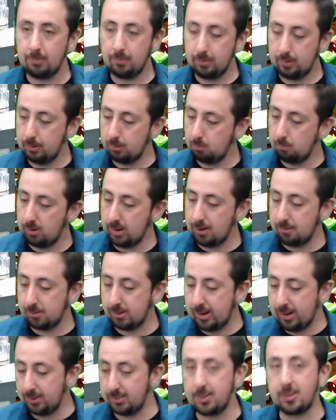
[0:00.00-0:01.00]
whenever
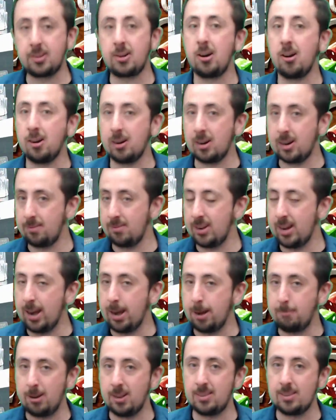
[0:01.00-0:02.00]
he is the target of an
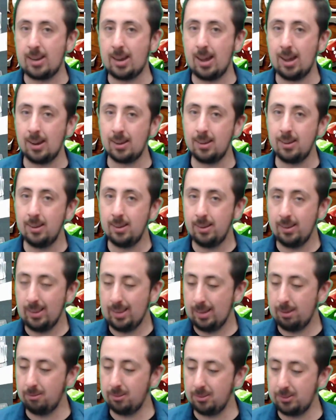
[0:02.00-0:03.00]
enemy attack,
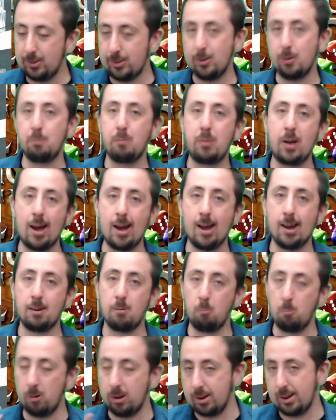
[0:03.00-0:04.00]
he will deal back
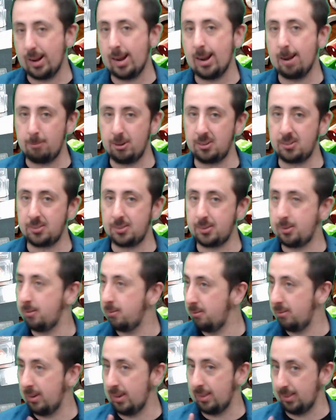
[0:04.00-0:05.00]
1 damage
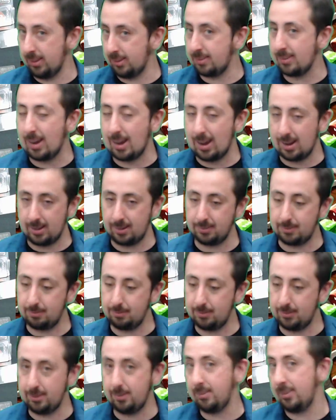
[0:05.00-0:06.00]
to the
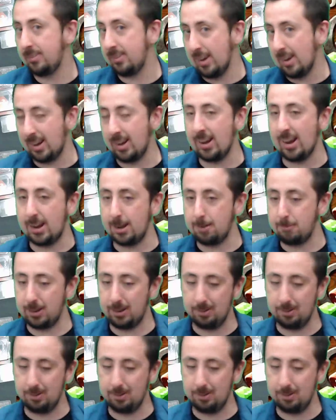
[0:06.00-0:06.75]
attacking enemy.